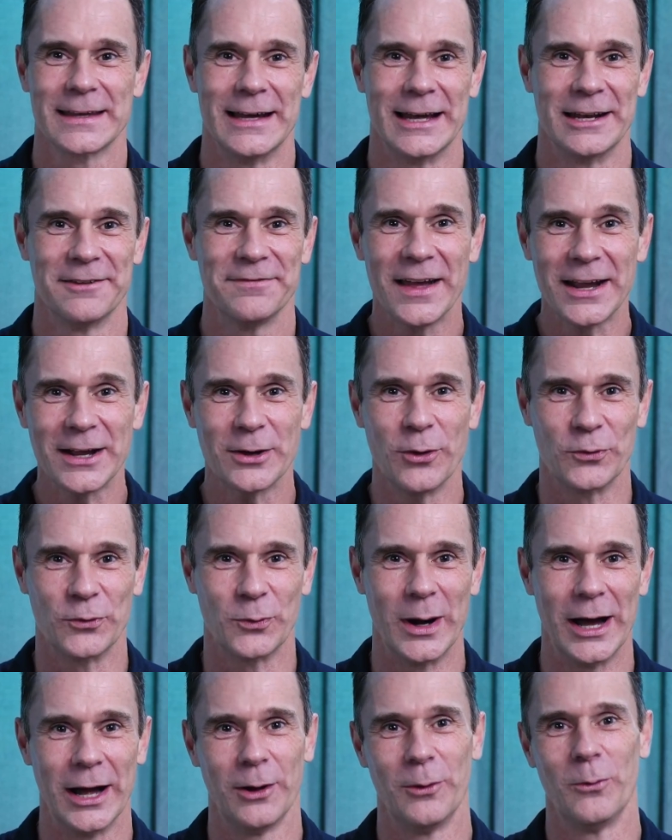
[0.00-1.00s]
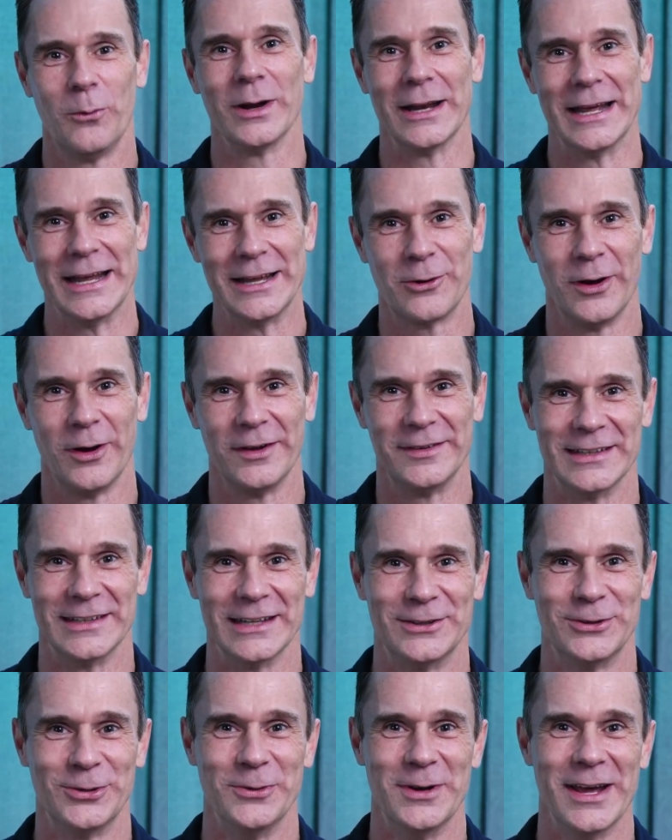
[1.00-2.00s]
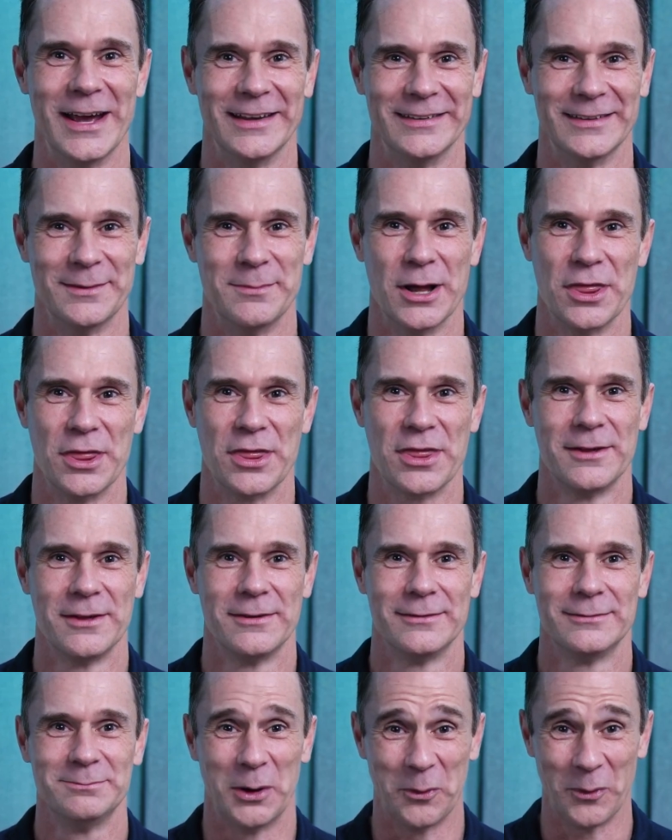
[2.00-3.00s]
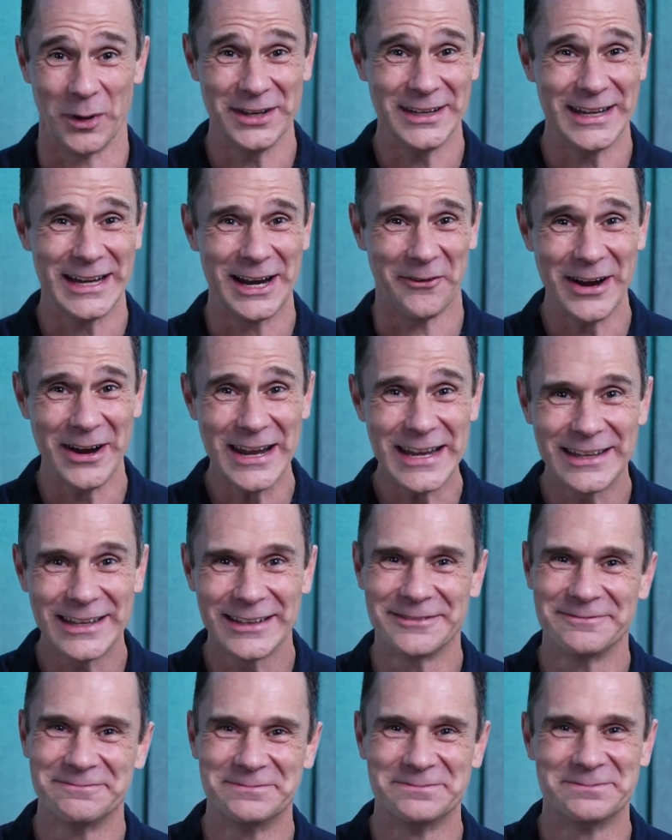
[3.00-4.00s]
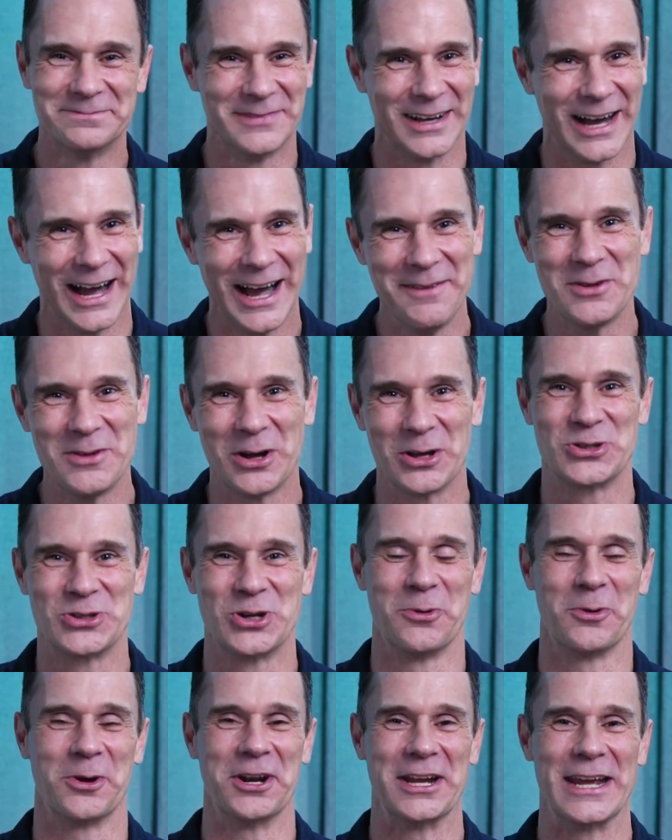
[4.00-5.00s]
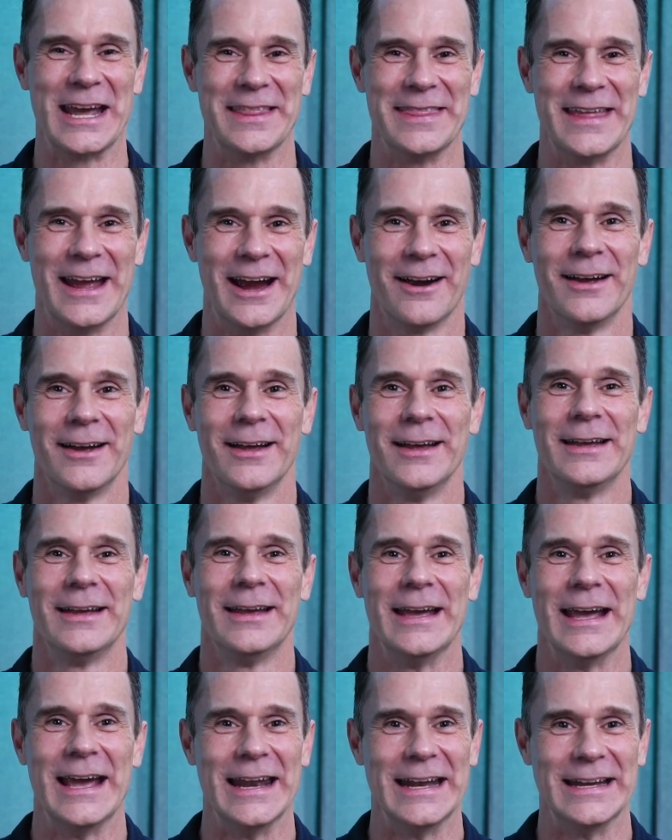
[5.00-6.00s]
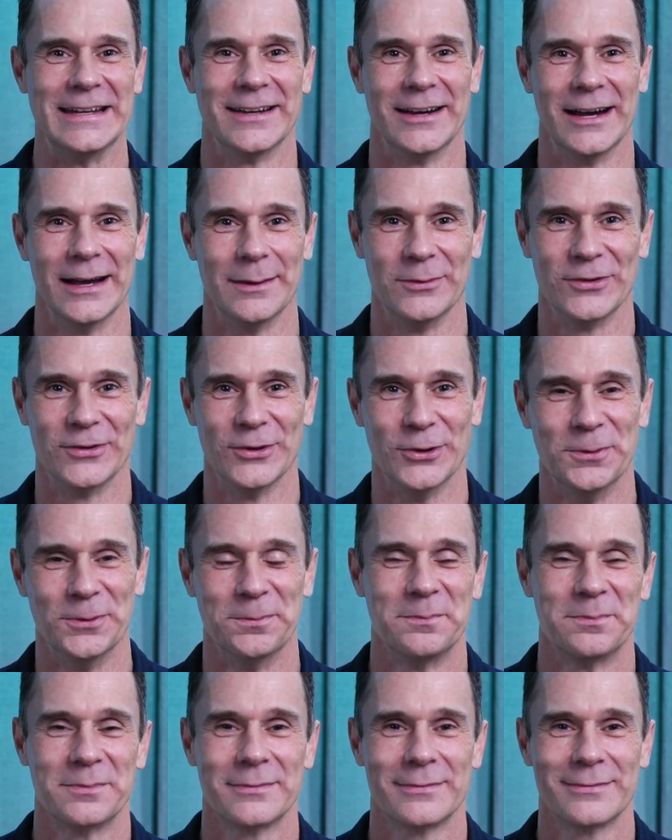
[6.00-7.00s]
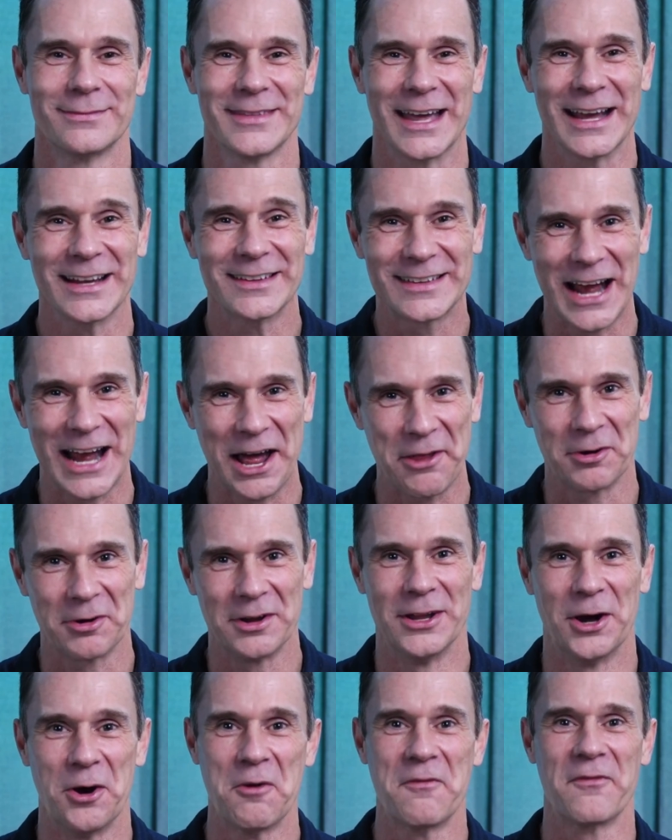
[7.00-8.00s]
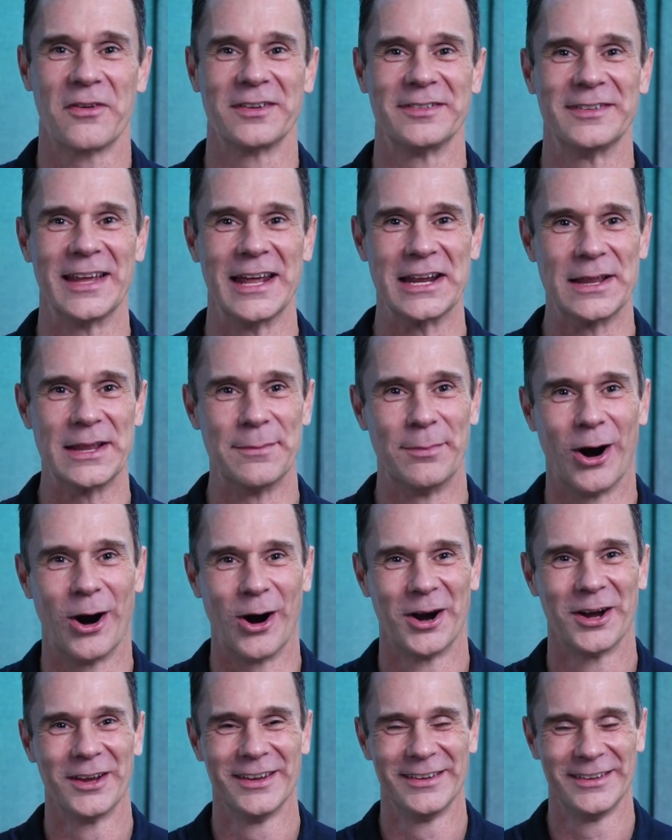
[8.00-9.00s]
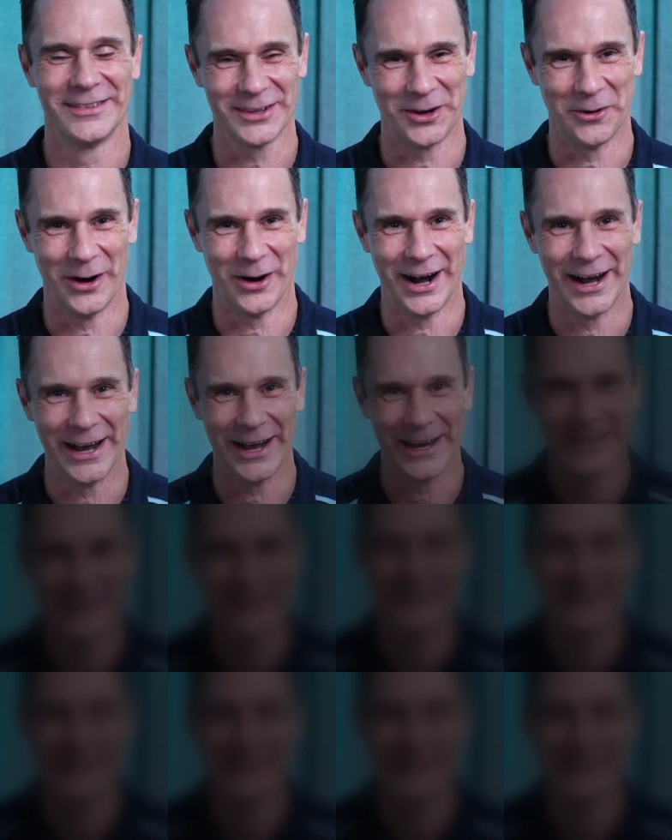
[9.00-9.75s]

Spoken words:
And if that goes well, we'll increase it to 2 days a month. But 1 day a week? I'm not sure we're going to get there anytime soon. Thanks, Catherine, though, for setting the bar so high.